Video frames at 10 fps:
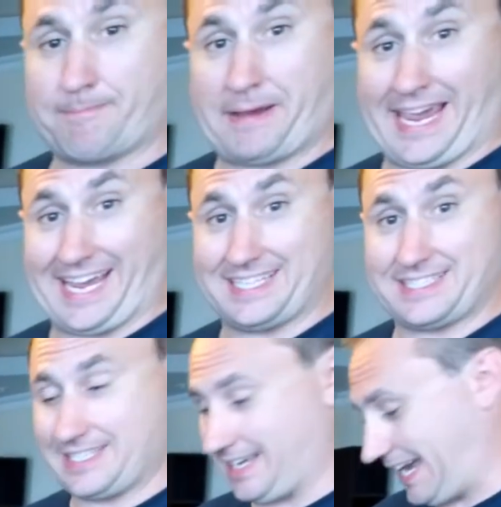
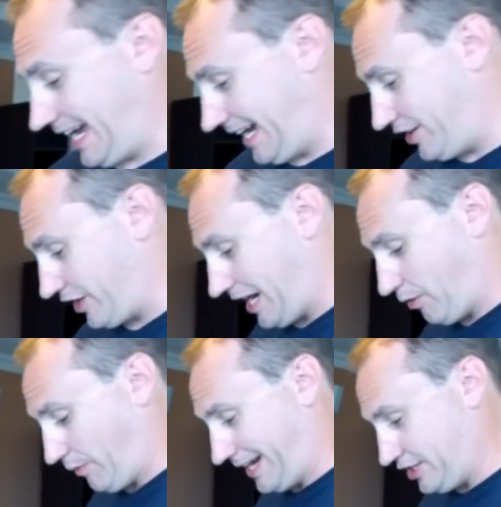pants and you got
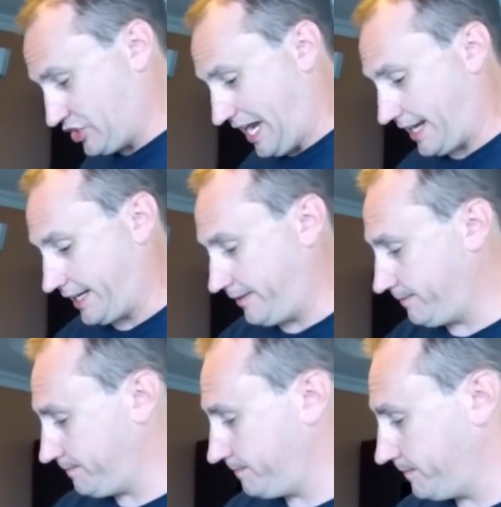a rain jacket.
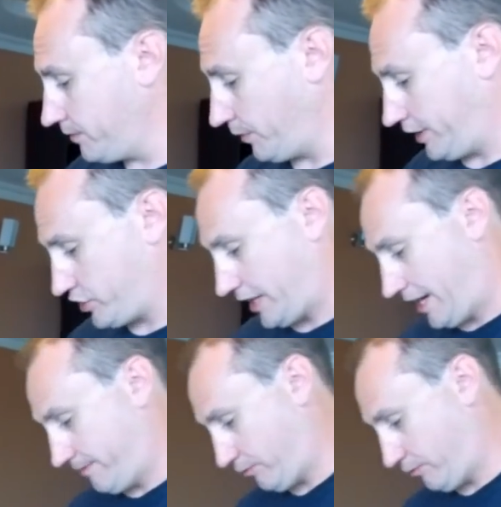We each got